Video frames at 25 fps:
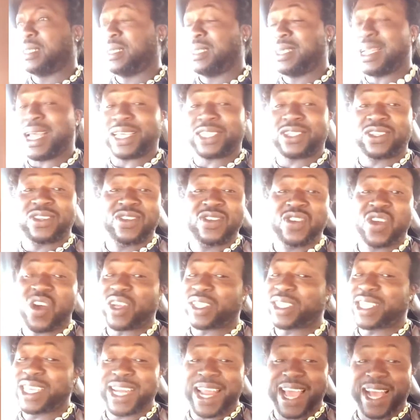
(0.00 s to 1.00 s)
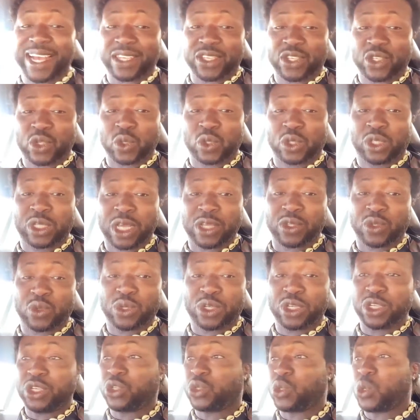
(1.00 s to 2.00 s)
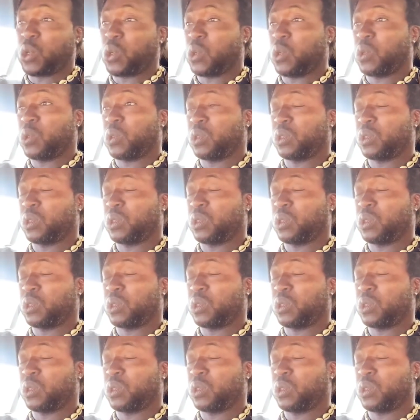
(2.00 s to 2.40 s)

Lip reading: There's nothing else to say to this, oh.